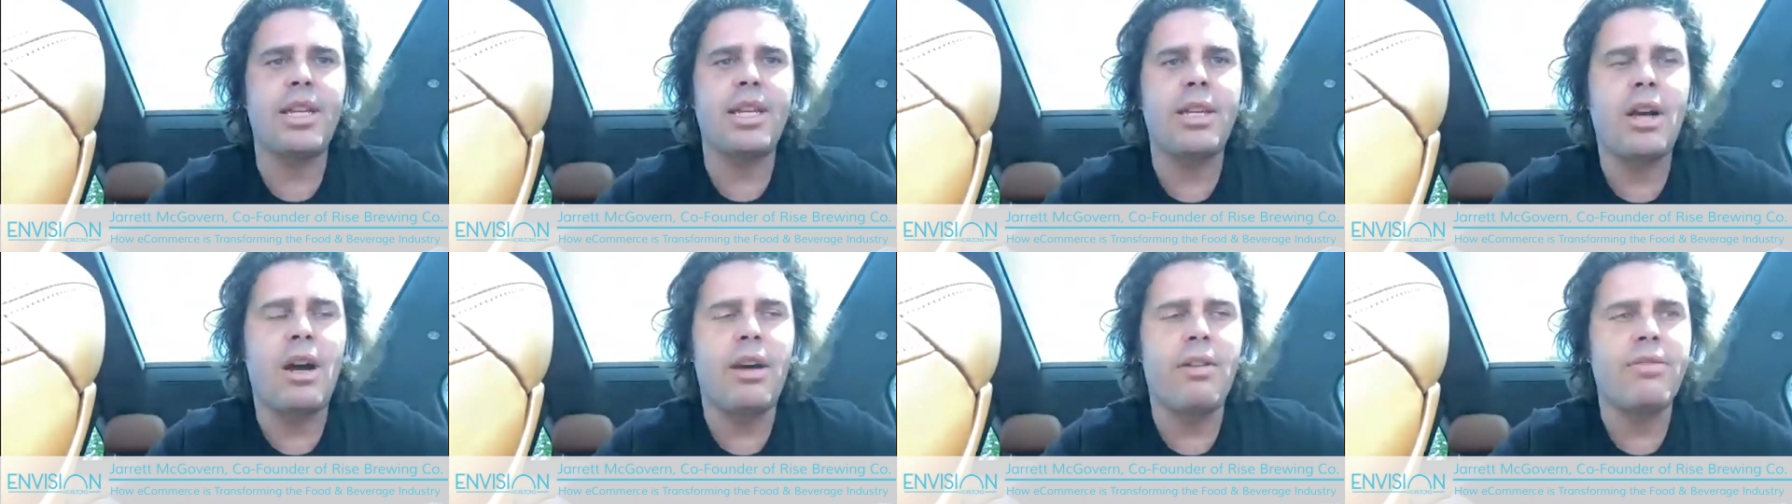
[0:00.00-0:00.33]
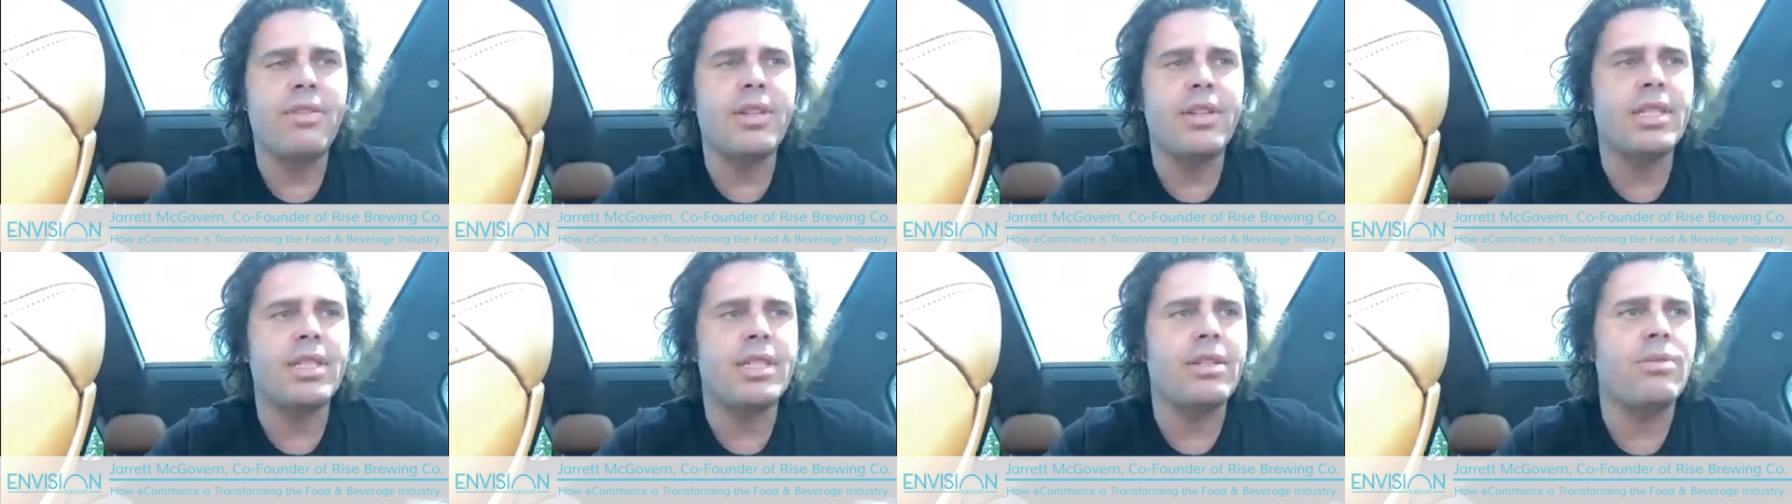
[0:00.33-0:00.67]

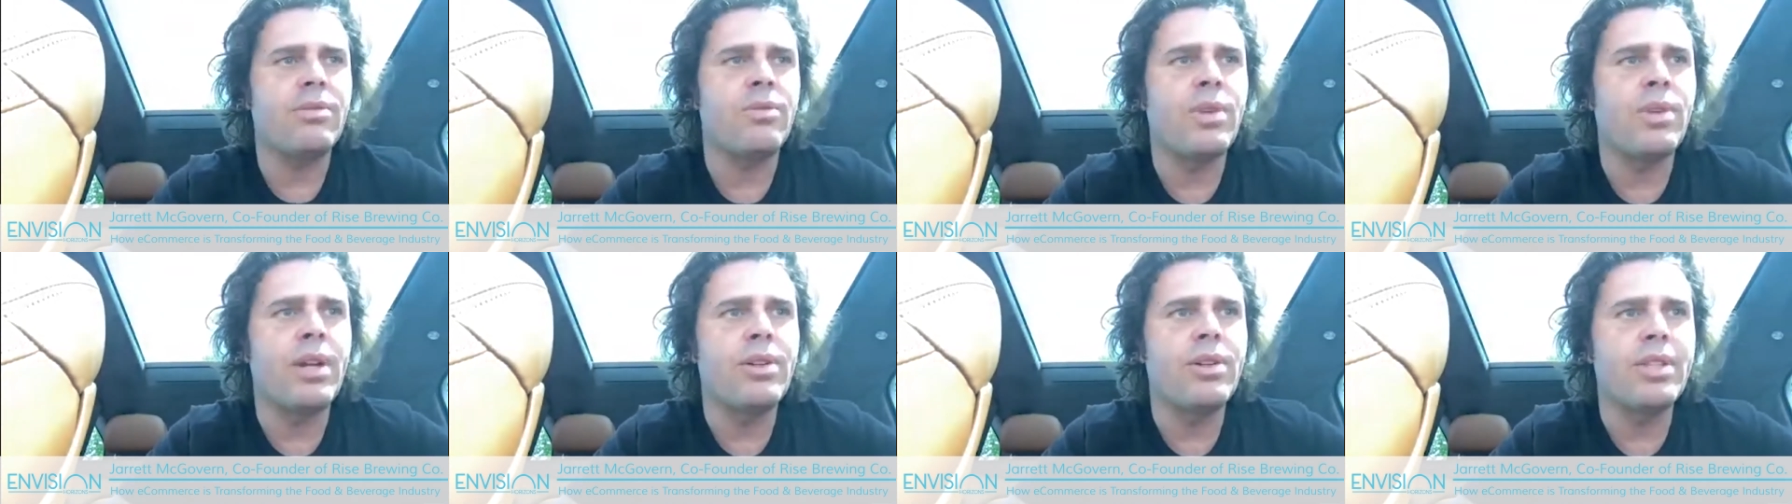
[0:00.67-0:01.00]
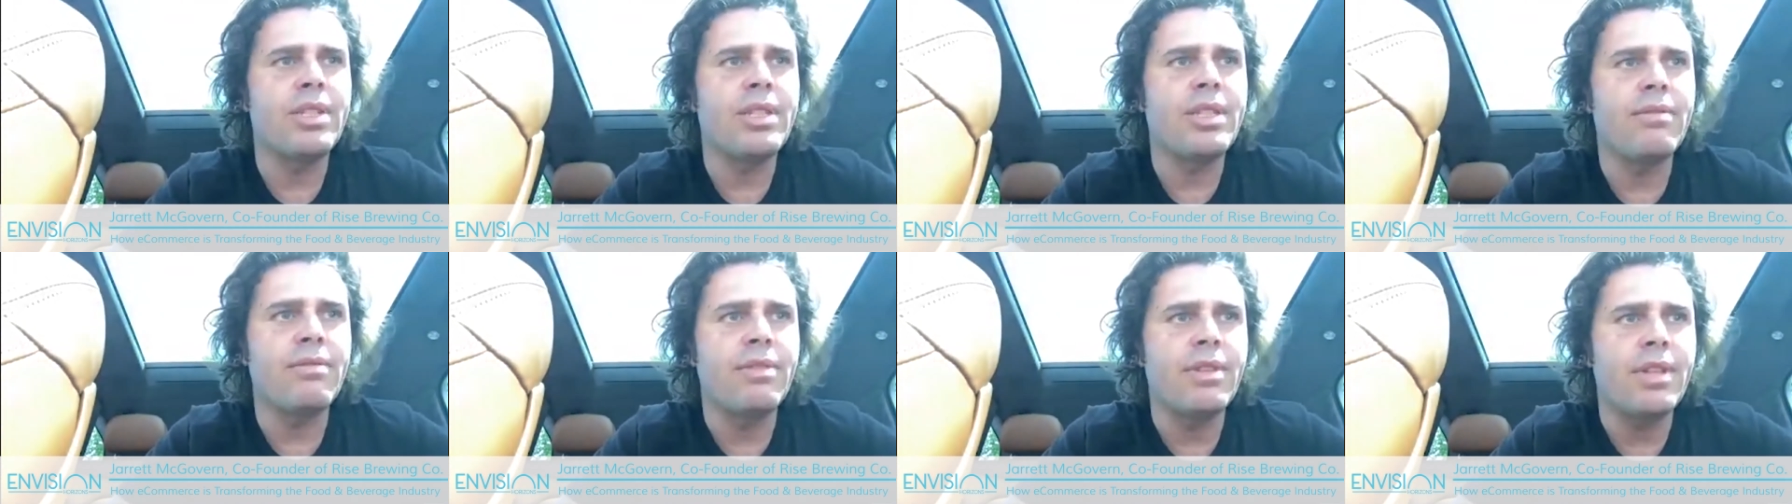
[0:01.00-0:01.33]
coffee's
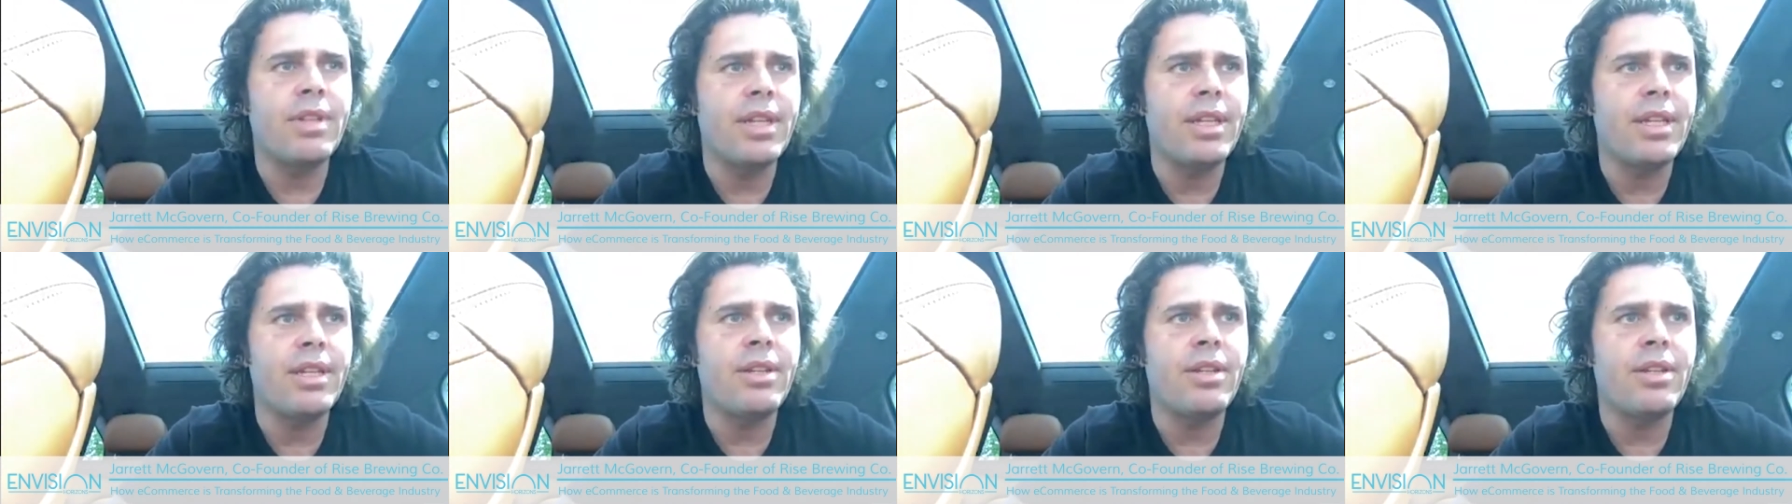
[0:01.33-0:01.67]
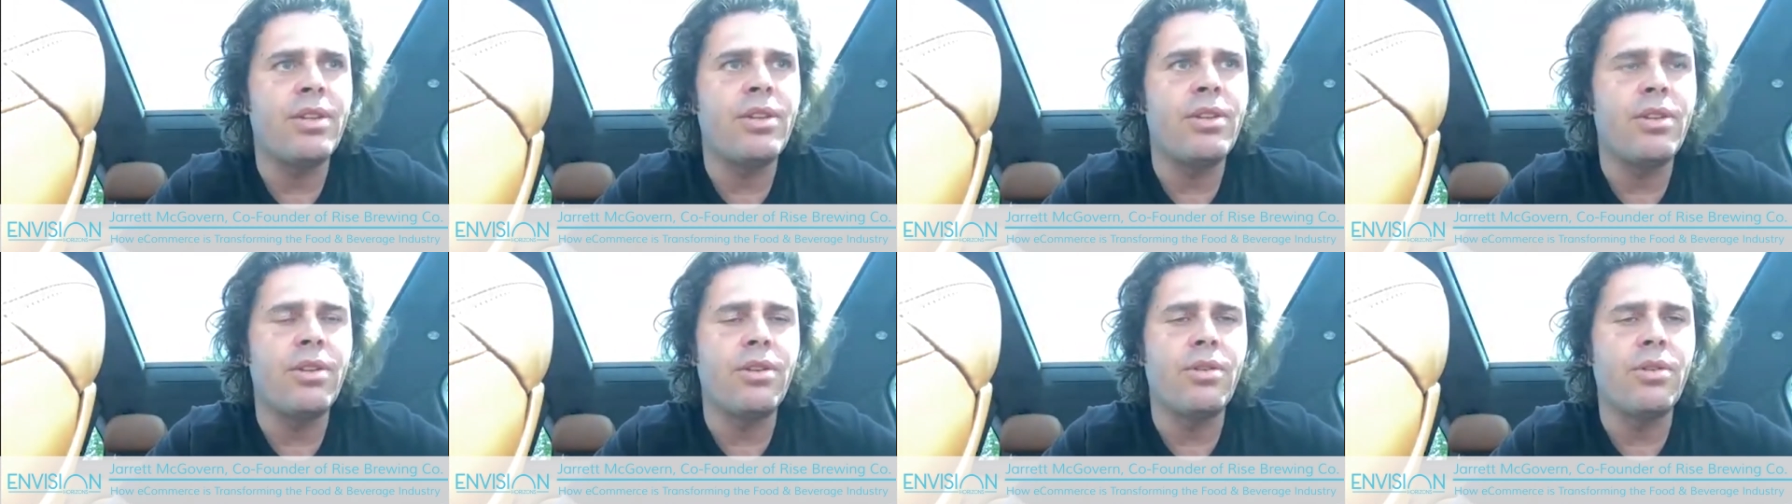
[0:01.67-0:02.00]
relatively
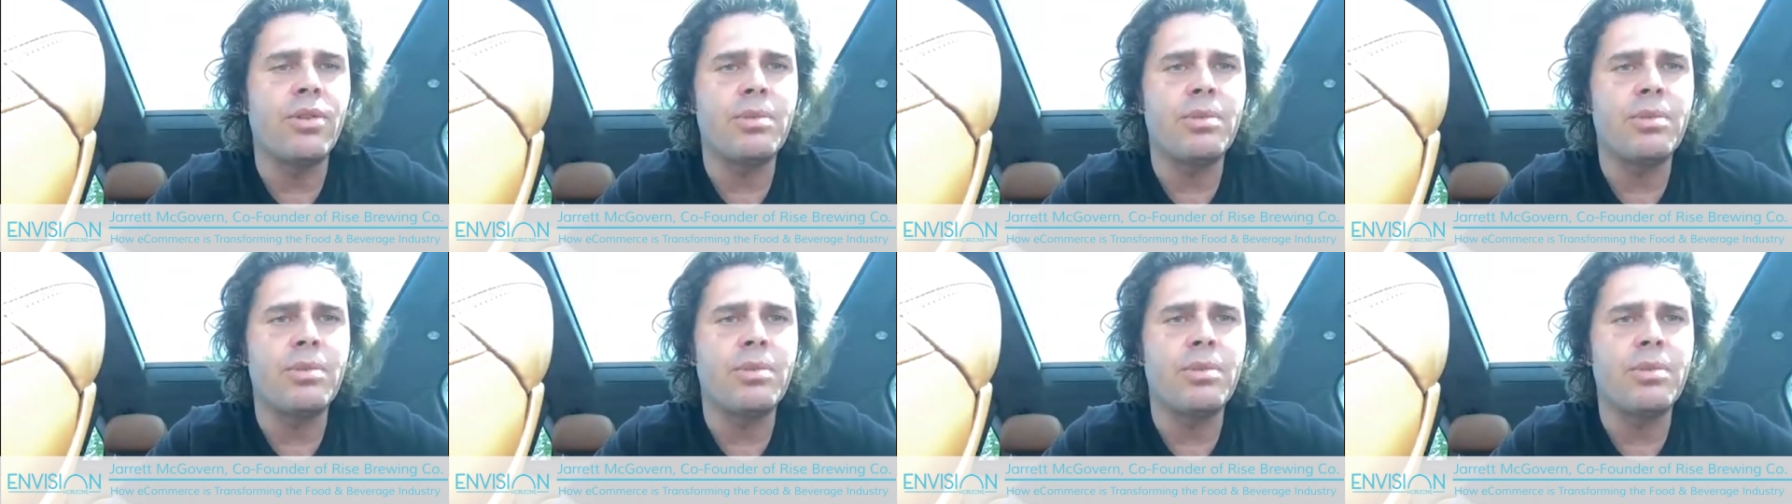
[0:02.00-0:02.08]
new,